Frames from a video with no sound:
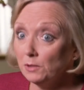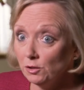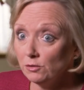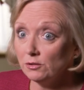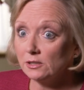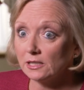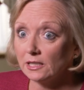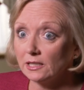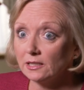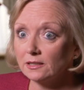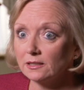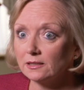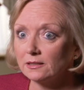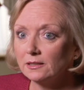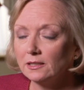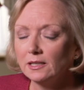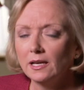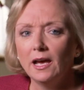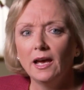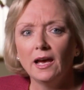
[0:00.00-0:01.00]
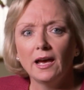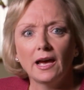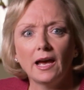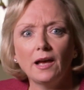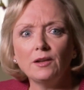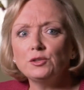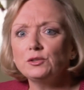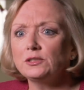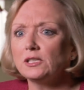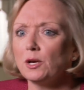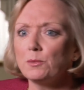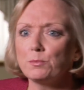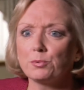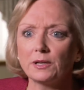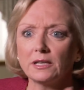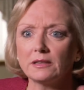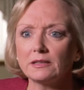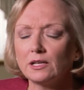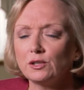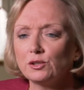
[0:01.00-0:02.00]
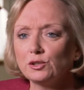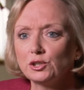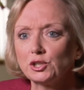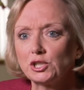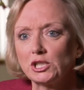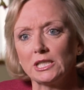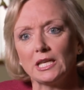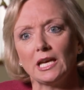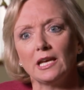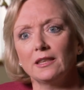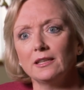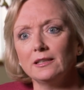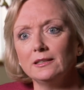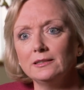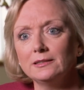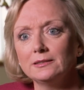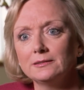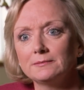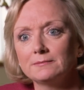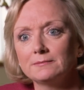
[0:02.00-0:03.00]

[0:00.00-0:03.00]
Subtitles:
music. How did I bring that all together?